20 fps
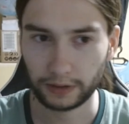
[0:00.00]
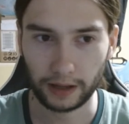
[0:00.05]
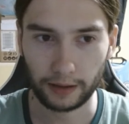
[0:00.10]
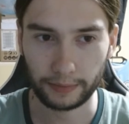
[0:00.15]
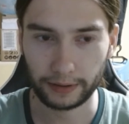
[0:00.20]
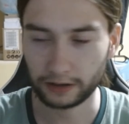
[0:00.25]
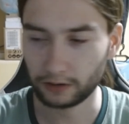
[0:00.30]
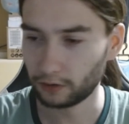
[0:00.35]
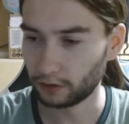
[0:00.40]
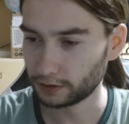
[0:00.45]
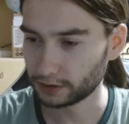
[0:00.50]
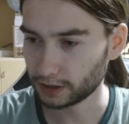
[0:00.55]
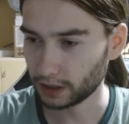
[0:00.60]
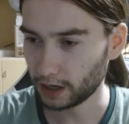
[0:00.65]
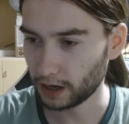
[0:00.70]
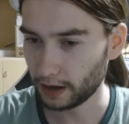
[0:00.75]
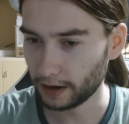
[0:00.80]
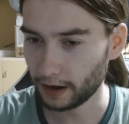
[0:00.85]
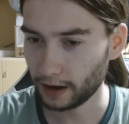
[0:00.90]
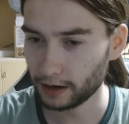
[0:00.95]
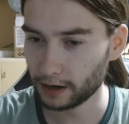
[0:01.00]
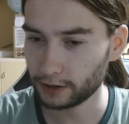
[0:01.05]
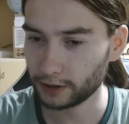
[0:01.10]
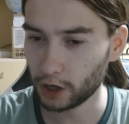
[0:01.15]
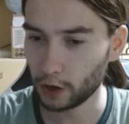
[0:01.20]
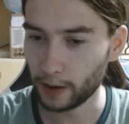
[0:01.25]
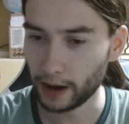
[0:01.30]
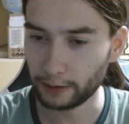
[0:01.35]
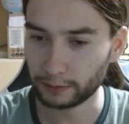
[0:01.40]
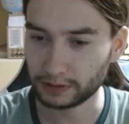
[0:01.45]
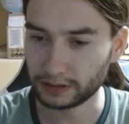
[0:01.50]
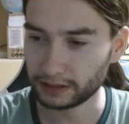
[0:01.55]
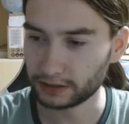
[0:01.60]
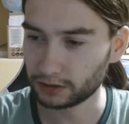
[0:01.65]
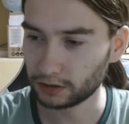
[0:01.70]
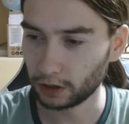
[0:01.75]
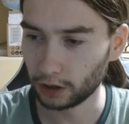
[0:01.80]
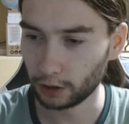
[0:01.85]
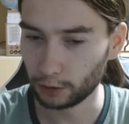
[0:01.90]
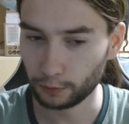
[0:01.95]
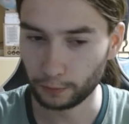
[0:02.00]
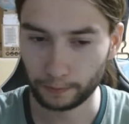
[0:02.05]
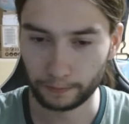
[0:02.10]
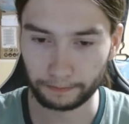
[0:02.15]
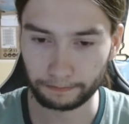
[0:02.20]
Because, you know how these go.